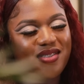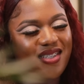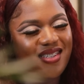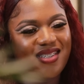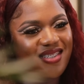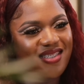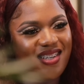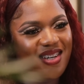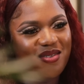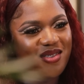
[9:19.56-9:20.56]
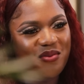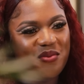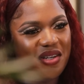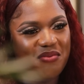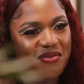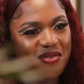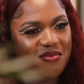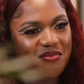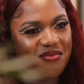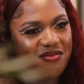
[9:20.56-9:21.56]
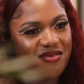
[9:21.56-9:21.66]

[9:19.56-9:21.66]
don't think we're gonna perform.